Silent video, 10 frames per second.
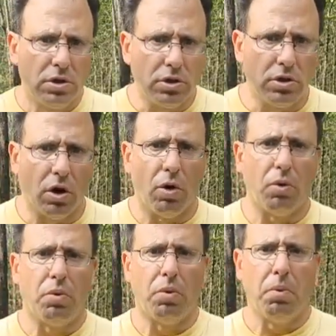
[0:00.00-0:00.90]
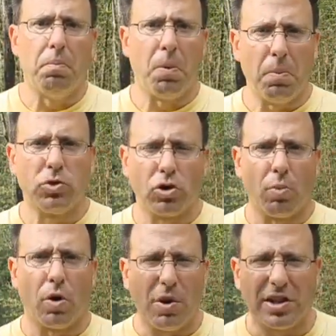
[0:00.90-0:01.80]
you know,
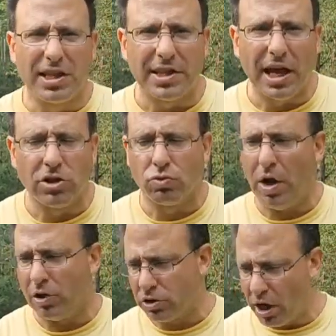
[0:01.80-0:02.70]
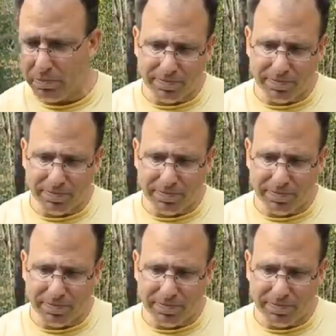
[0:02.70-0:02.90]
somewhere around 10,000 rounds. Okay,